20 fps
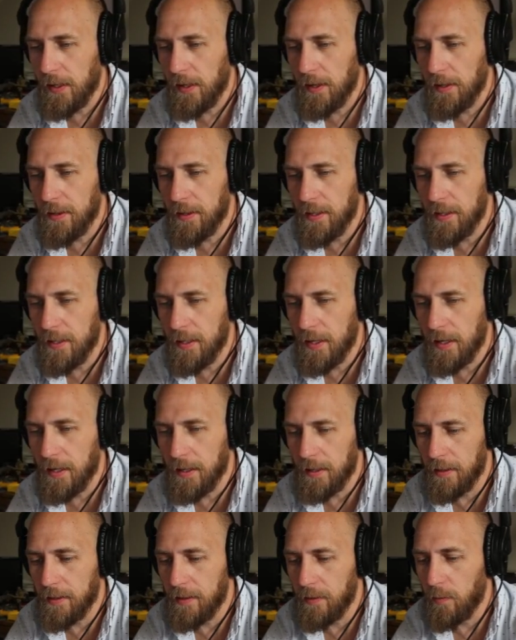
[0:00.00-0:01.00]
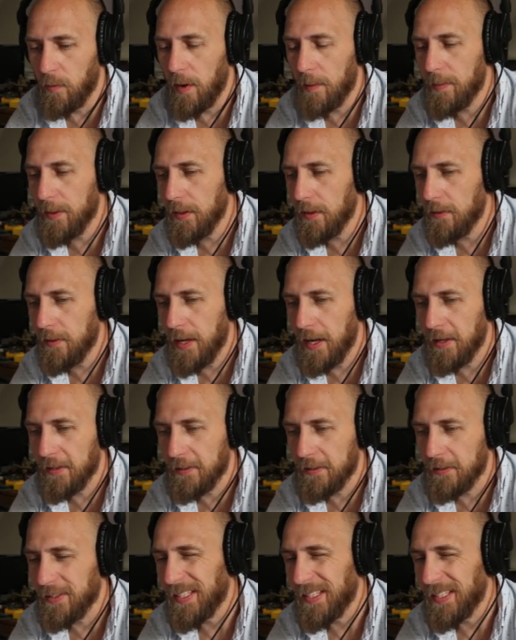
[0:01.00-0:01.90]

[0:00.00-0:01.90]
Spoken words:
on the weapon loadouts.